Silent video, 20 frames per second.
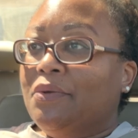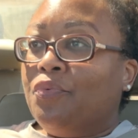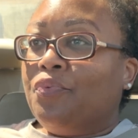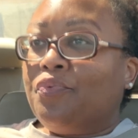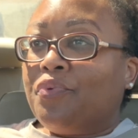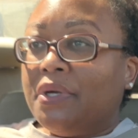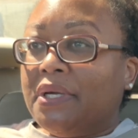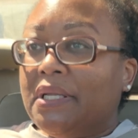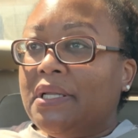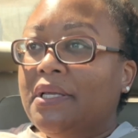
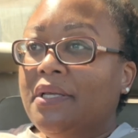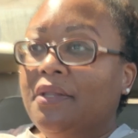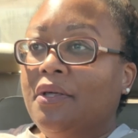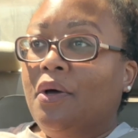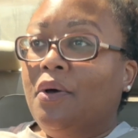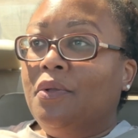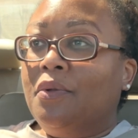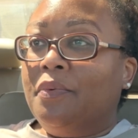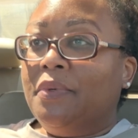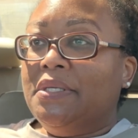really
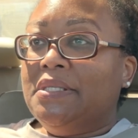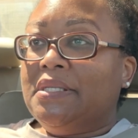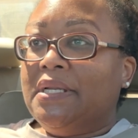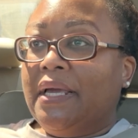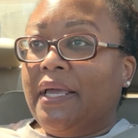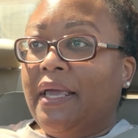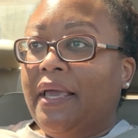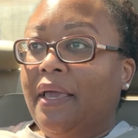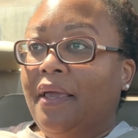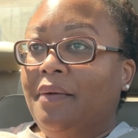the only reason
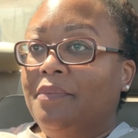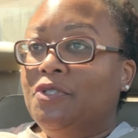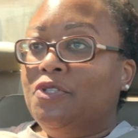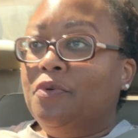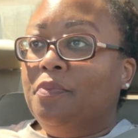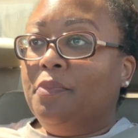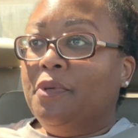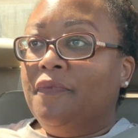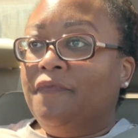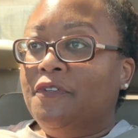I came
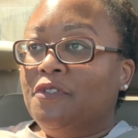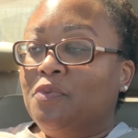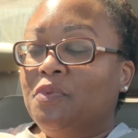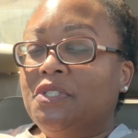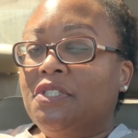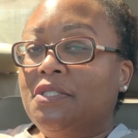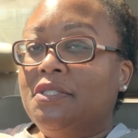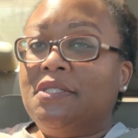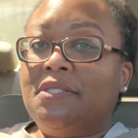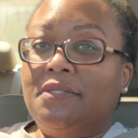to Memphis
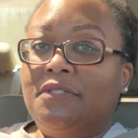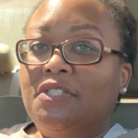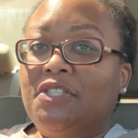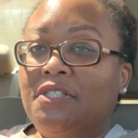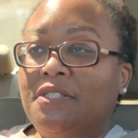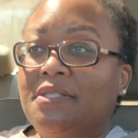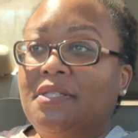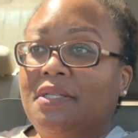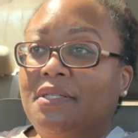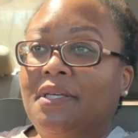was just
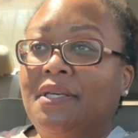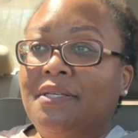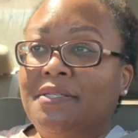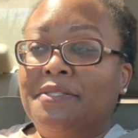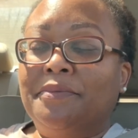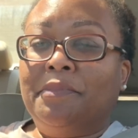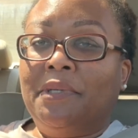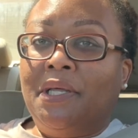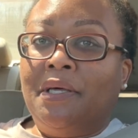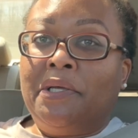to get
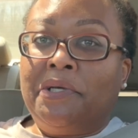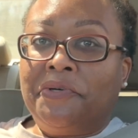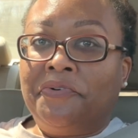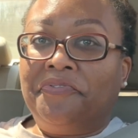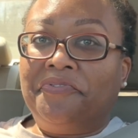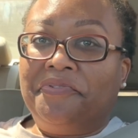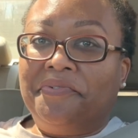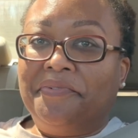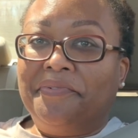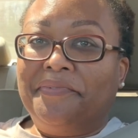some love
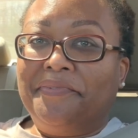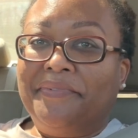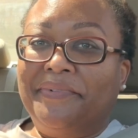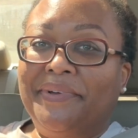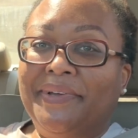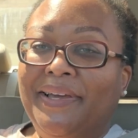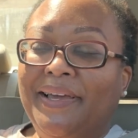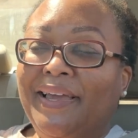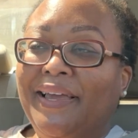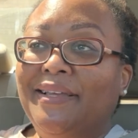
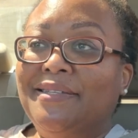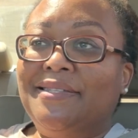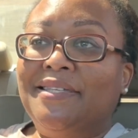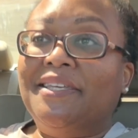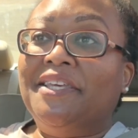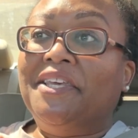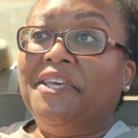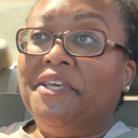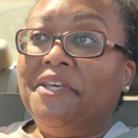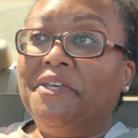and to
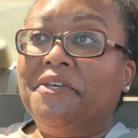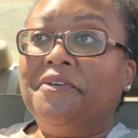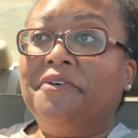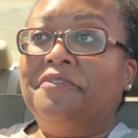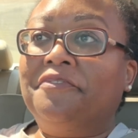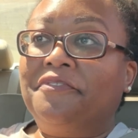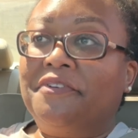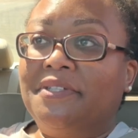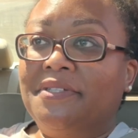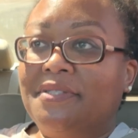
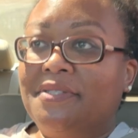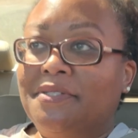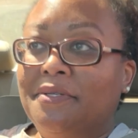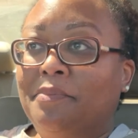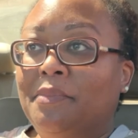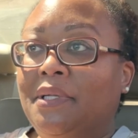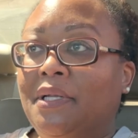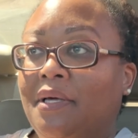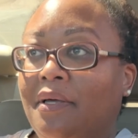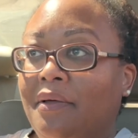give
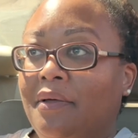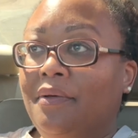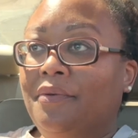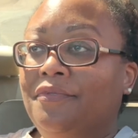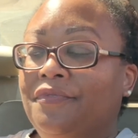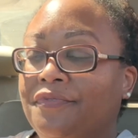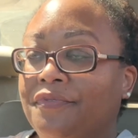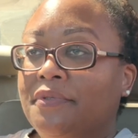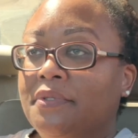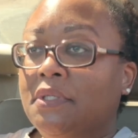some
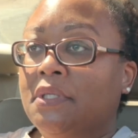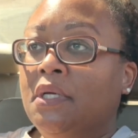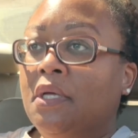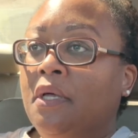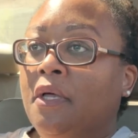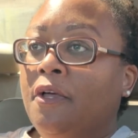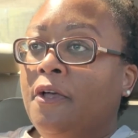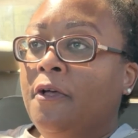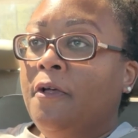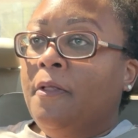love.
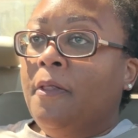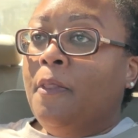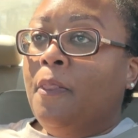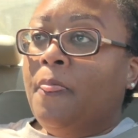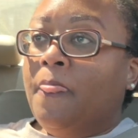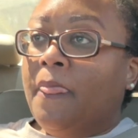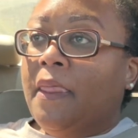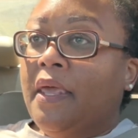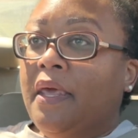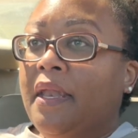
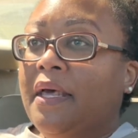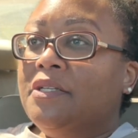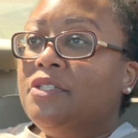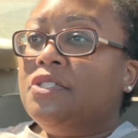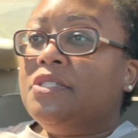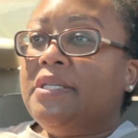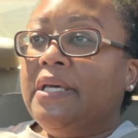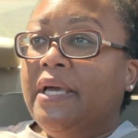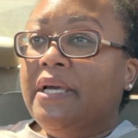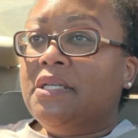And I
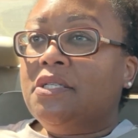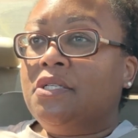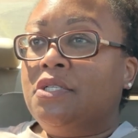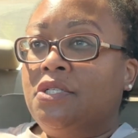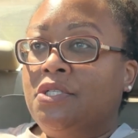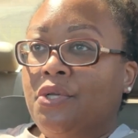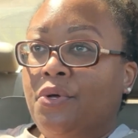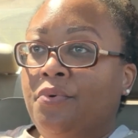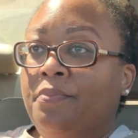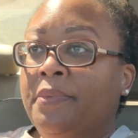just had
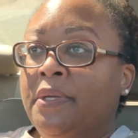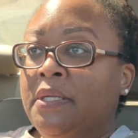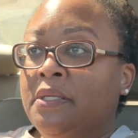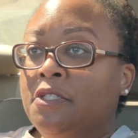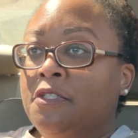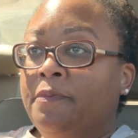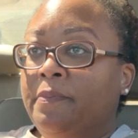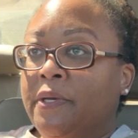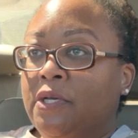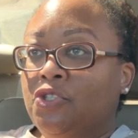so many
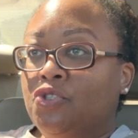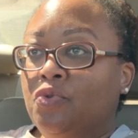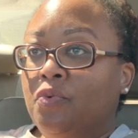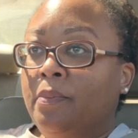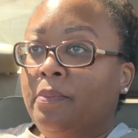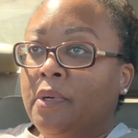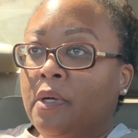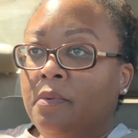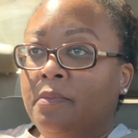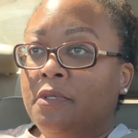special
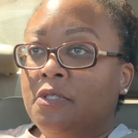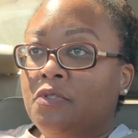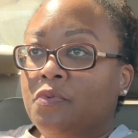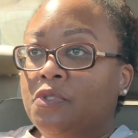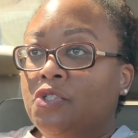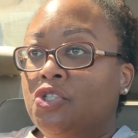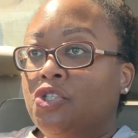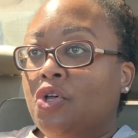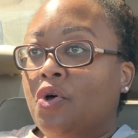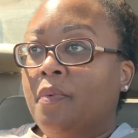moments
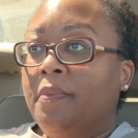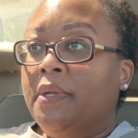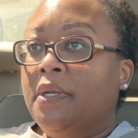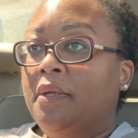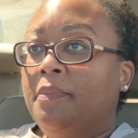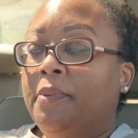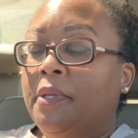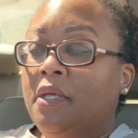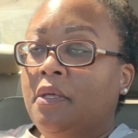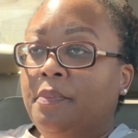with so
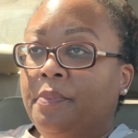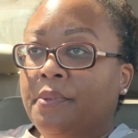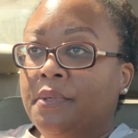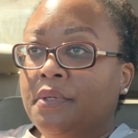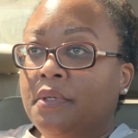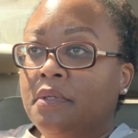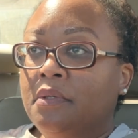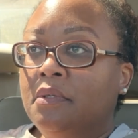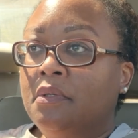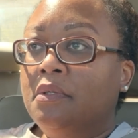many
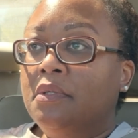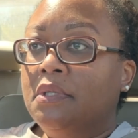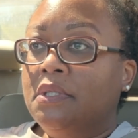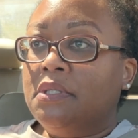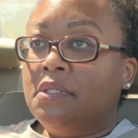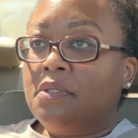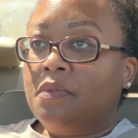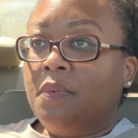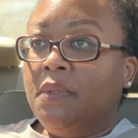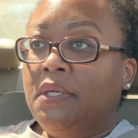people
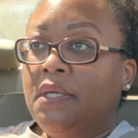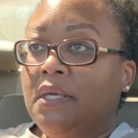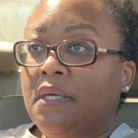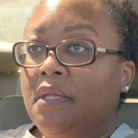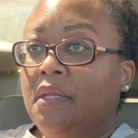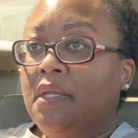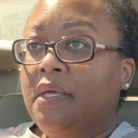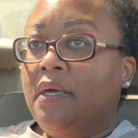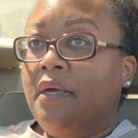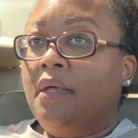this
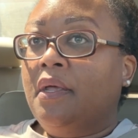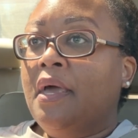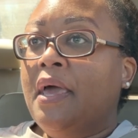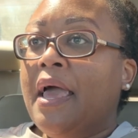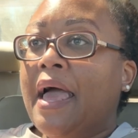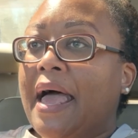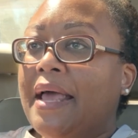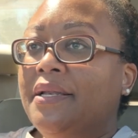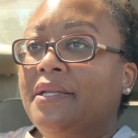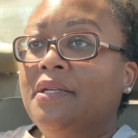weekend that
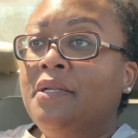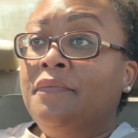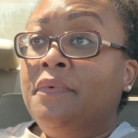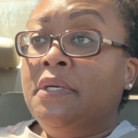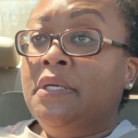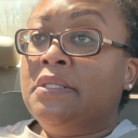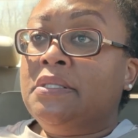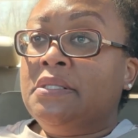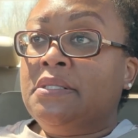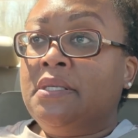I didn't
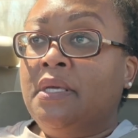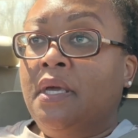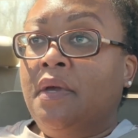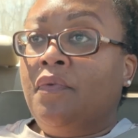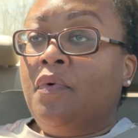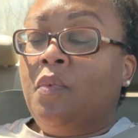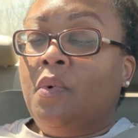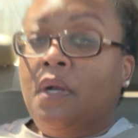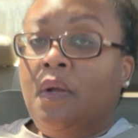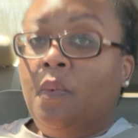even get to see
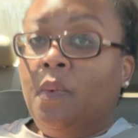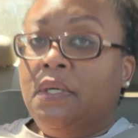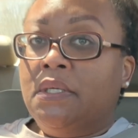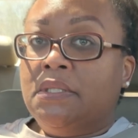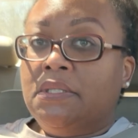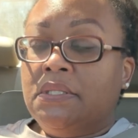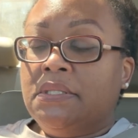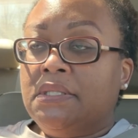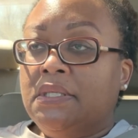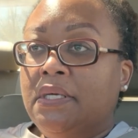everyone I
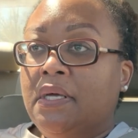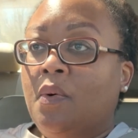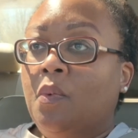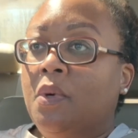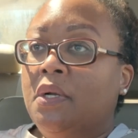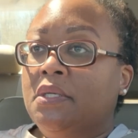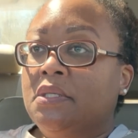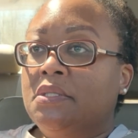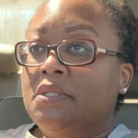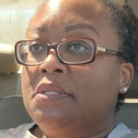wanted to see. I
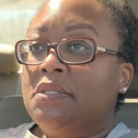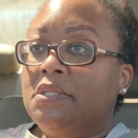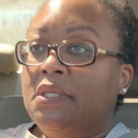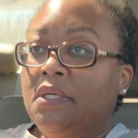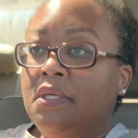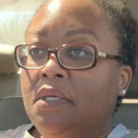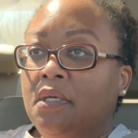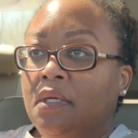wanted to see